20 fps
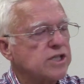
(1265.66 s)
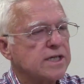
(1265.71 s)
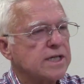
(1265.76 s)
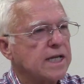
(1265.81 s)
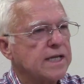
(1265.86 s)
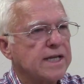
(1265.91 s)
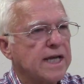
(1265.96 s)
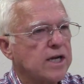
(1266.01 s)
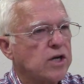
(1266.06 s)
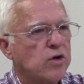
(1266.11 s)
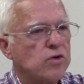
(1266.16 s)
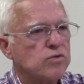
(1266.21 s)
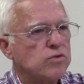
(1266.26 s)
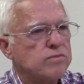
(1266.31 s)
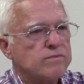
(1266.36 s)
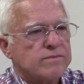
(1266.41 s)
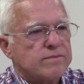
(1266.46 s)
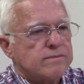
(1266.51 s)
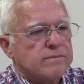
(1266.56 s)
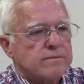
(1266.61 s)
and they don't
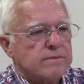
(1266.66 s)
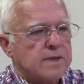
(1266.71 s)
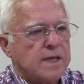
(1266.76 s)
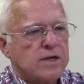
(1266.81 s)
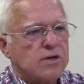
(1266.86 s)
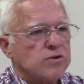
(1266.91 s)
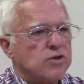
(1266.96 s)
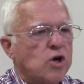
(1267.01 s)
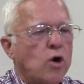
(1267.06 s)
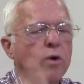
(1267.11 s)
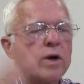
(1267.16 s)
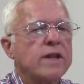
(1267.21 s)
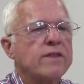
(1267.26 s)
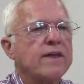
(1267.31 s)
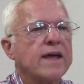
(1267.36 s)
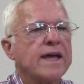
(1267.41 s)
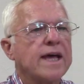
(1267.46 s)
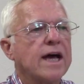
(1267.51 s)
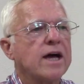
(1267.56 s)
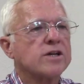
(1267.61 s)
they don't know
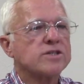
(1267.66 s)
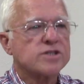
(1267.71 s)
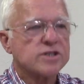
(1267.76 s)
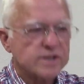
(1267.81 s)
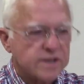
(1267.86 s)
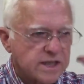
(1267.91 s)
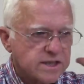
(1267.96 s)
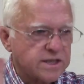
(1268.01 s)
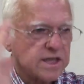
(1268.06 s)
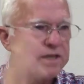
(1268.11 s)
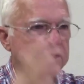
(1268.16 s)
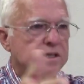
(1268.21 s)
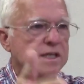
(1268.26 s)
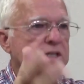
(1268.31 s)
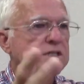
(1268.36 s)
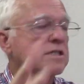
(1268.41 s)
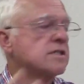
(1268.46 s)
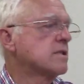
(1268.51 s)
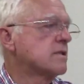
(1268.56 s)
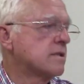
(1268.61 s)
anything else and they said
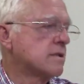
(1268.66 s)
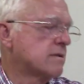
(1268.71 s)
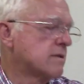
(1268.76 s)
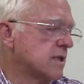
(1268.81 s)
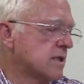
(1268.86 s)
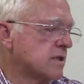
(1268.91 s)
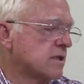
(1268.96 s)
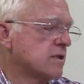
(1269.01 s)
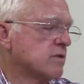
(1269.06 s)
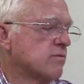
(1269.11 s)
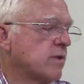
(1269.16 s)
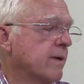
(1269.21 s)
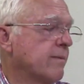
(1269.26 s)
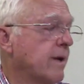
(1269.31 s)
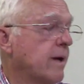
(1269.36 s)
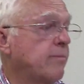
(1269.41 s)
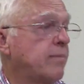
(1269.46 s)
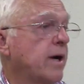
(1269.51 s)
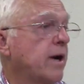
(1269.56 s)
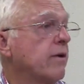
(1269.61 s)
this is this is the way
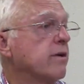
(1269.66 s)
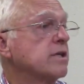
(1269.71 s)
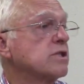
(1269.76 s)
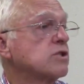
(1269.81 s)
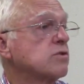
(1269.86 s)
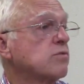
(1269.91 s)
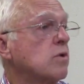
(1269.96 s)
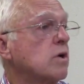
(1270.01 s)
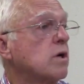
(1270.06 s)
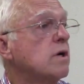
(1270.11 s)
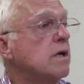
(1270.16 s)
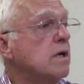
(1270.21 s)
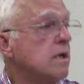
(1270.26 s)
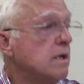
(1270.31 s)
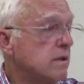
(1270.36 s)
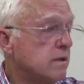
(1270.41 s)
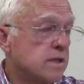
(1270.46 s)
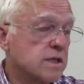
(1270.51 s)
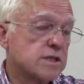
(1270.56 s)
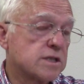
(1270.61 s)
my parents were
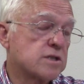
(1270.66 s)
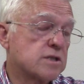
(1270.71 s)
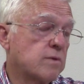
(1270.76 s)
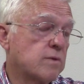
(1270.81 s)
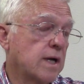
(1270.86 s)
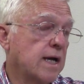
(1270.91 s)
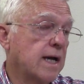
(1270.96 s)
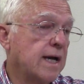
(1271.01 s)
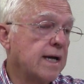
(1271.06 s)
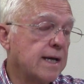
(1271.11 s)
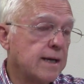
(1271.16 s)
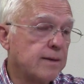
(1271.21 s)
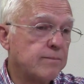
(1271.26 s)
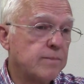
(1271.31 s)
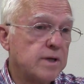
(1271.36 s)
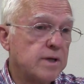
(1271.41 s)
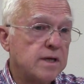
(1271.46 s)
and this is the way I am